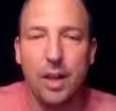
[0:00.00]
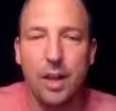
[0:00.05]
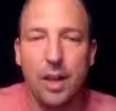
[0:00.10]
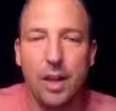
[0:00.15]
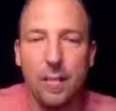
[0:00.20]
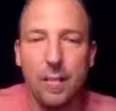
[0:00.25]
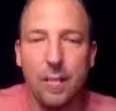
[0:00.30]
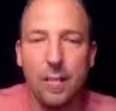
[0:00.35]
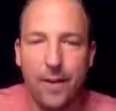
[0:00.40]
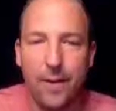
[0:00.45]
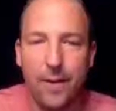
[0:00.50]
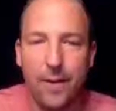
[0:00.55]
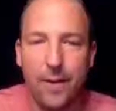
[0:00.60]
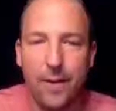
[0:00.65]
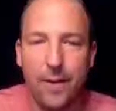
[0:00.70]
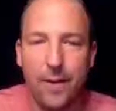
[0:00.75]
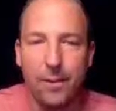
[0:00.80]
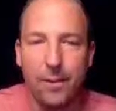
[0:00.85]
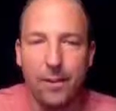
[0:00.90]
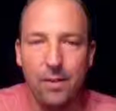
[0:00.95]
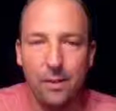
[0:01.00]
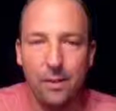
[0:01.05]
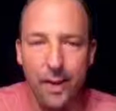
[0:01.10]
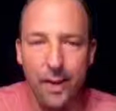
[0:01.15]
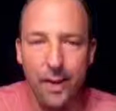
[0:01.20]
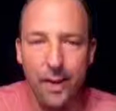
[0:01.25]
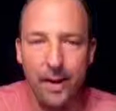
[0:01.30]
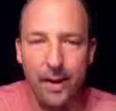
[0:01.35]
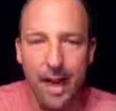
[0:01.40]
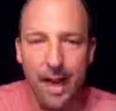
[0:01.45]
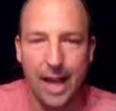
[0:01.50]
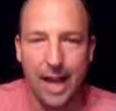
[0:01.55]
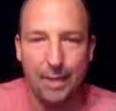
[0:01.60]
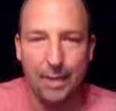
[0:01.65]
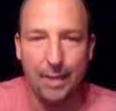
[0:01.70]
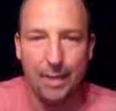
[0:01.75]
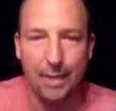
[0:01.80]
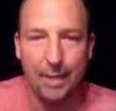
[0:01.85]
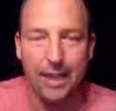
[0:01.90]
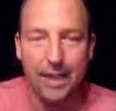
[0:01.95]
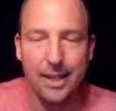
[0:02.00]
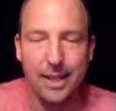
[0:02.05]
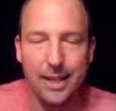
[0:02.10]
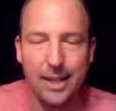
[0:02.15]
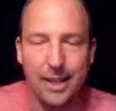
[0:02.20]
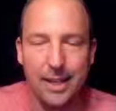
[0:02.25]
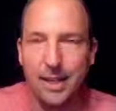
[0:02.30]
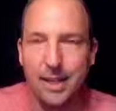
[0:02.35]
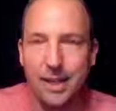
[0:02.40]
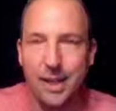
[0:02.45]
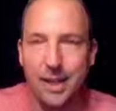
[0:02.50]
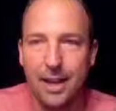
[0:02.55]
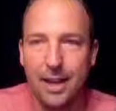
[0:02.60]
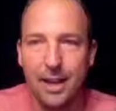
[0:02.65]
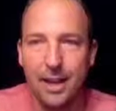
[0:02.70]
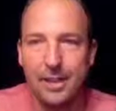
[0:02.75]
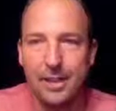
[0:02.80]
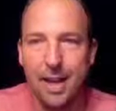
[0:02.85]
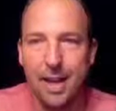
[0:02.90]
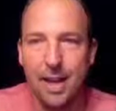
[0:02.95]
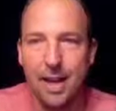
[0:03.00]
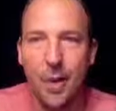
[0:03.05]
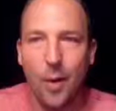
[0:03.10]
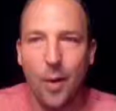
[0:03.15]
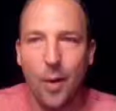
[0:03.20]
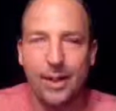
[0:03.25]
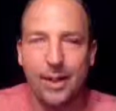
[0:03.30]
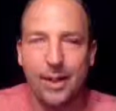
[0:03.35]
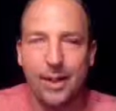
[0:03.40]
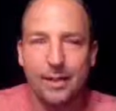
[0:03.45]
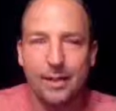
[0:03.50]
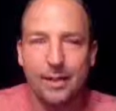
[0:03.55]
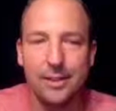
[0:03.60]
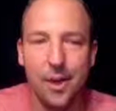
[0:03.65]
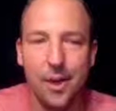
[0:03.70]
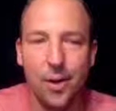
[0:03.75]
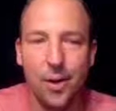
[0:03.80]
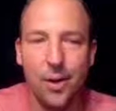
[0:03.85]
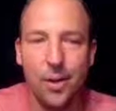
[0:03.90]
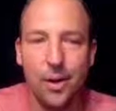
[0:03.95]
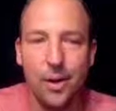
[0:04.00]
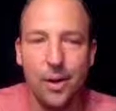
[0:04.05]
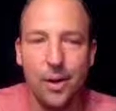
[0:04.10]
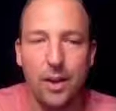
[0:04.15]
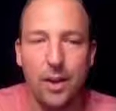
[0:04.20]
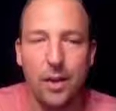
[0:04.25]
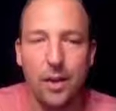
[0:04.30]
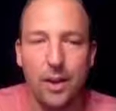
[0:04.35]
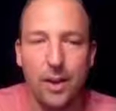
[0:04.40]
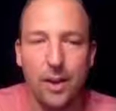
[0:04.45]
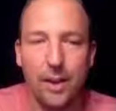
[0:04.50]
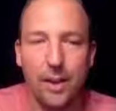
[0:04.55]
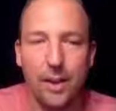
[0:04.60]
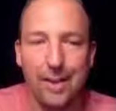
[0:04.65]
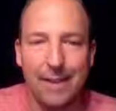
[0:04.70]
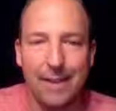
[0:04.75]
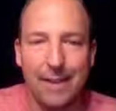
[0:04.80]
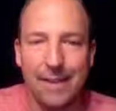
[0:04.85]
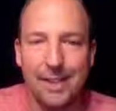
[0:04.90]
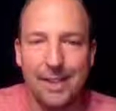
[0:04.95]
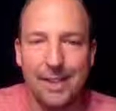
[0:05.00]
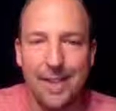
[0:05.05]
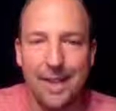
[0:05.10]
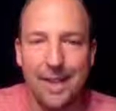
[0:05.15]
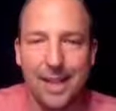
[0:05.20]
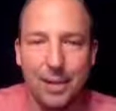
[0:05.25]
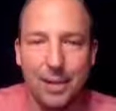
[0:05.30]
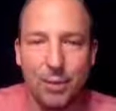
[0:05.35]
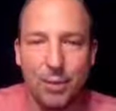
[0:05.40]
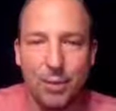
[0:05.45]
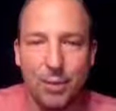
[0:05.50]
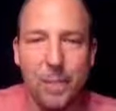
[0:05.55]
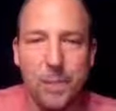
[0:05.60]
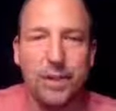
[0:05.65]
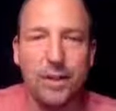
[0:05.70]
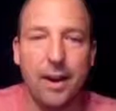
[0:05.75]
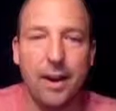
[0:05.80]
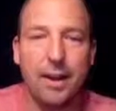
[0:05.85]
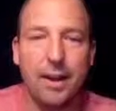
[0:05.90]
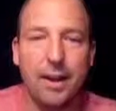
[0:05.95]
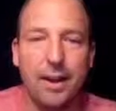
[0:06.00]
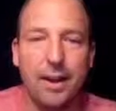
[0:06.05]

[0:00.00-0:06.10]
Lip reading: But for right now, we got our API key, and that's all we need. So we're going to save this, and then when we build out